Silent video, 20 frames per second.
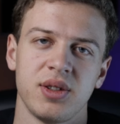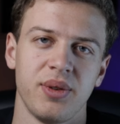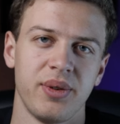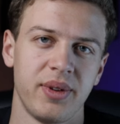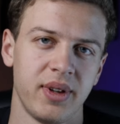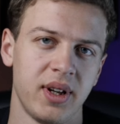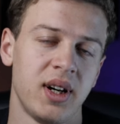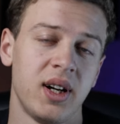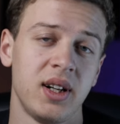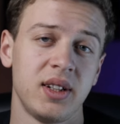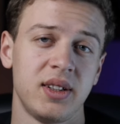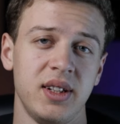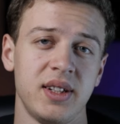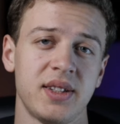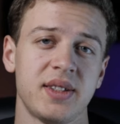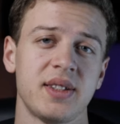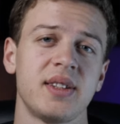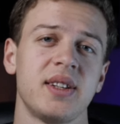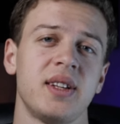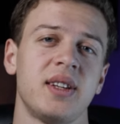So the hard
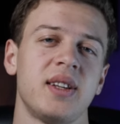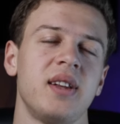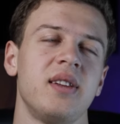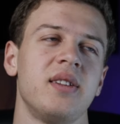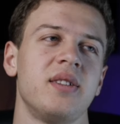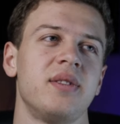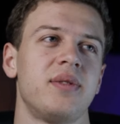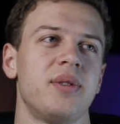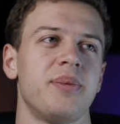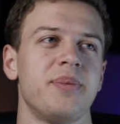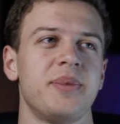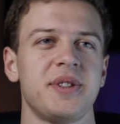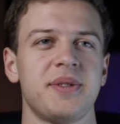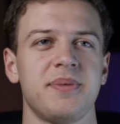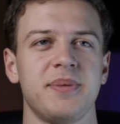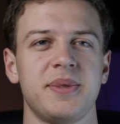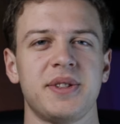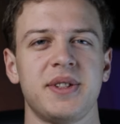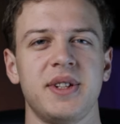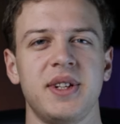lesson that I learned from this
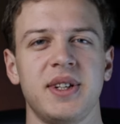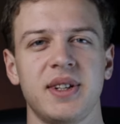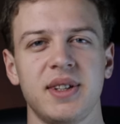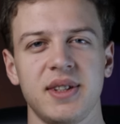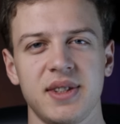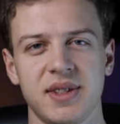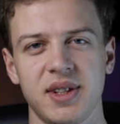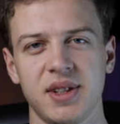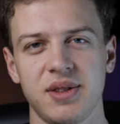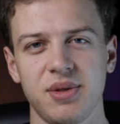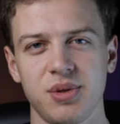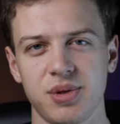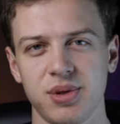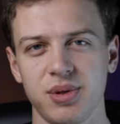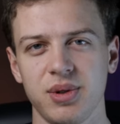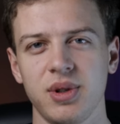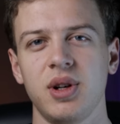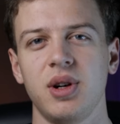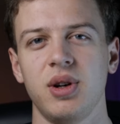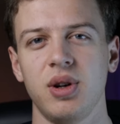mistake is that you
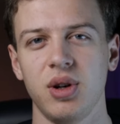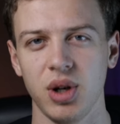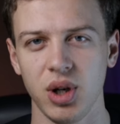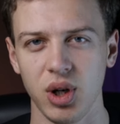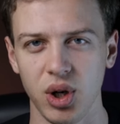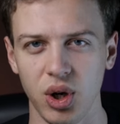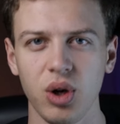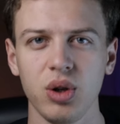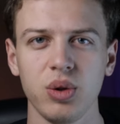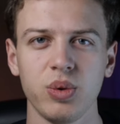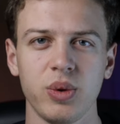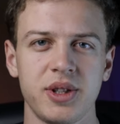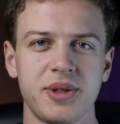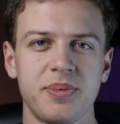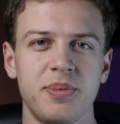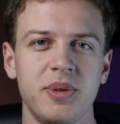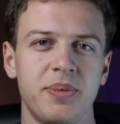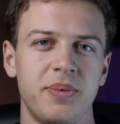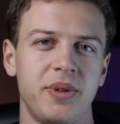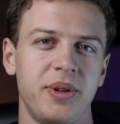should always
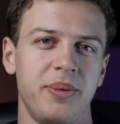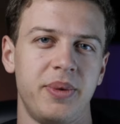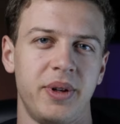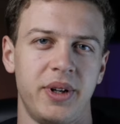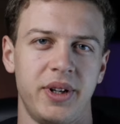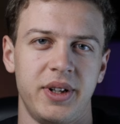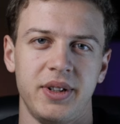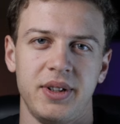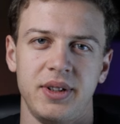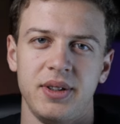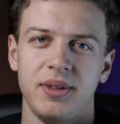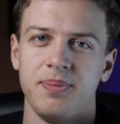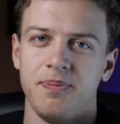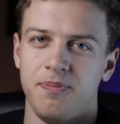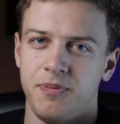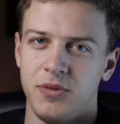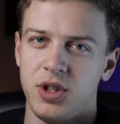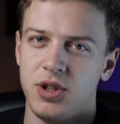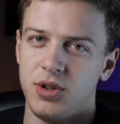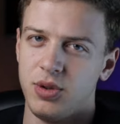be prepared
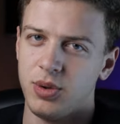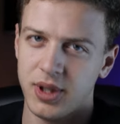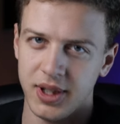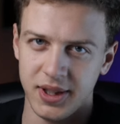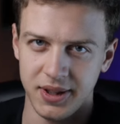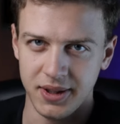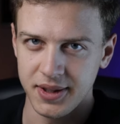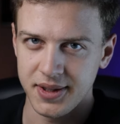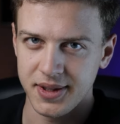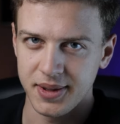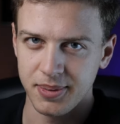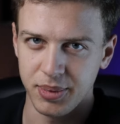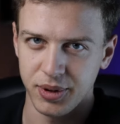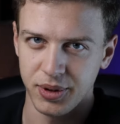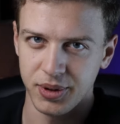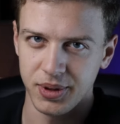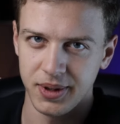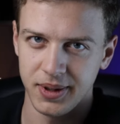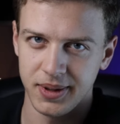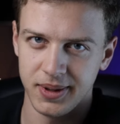to get
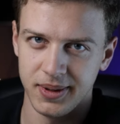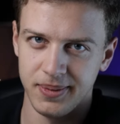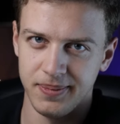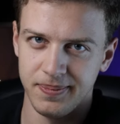disappointed.